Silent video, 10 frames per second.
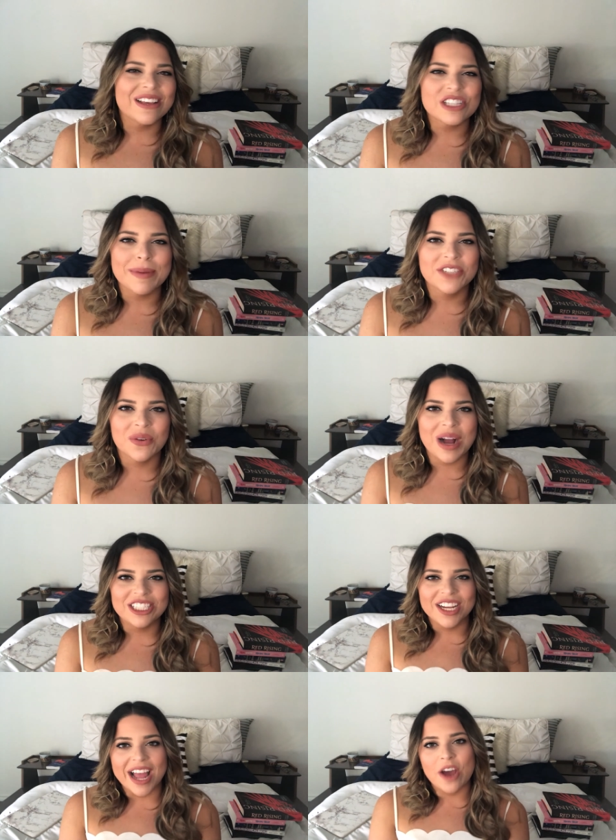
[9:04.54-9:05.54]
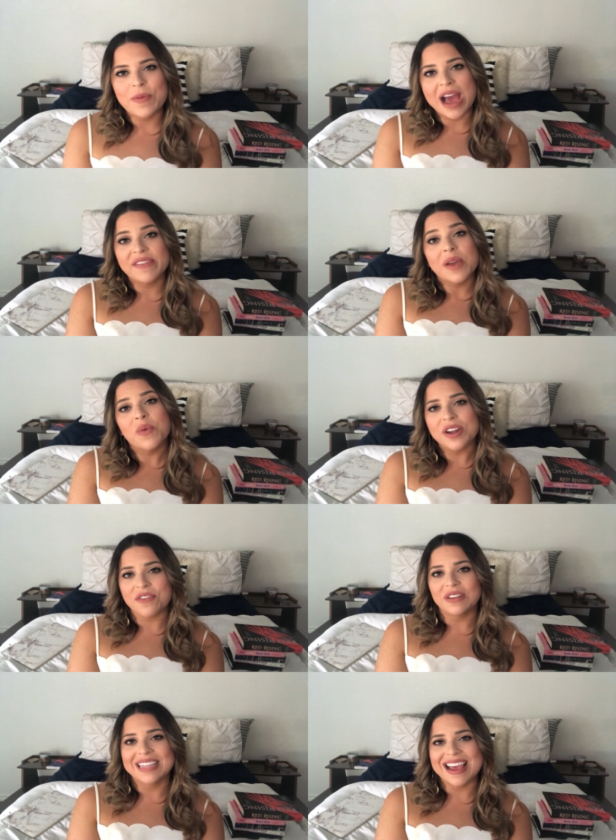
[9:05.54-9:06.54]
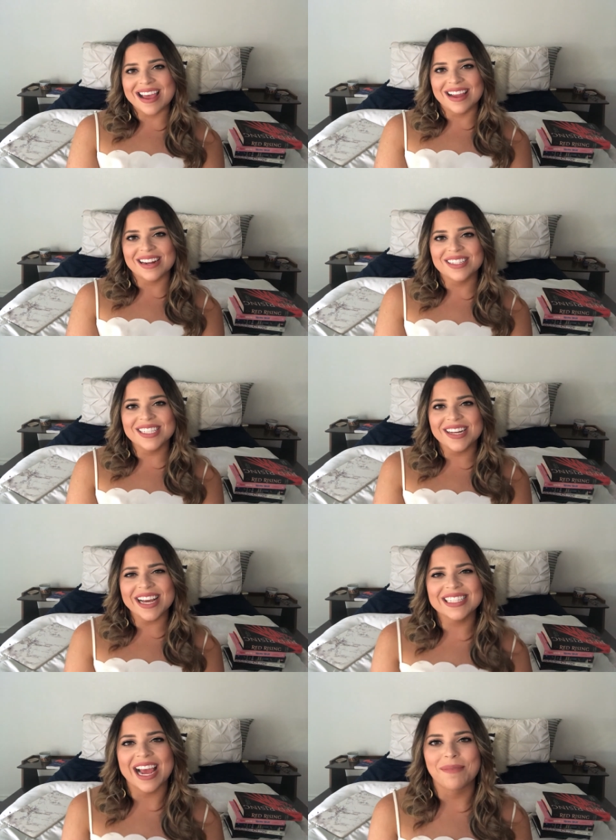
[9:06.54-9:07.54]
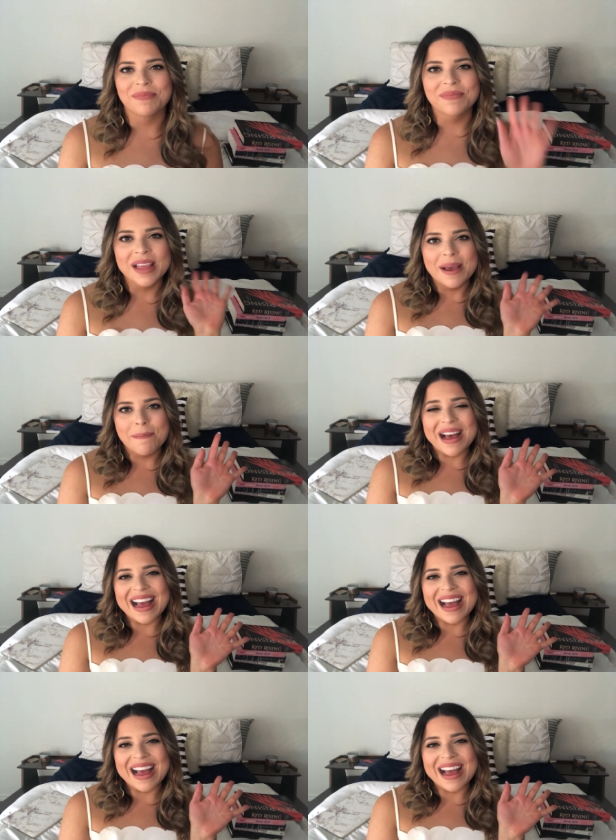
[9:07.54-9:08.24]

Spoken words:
you so much for watching. I hope you have a wonderful day, and I'll see you next time. Bye!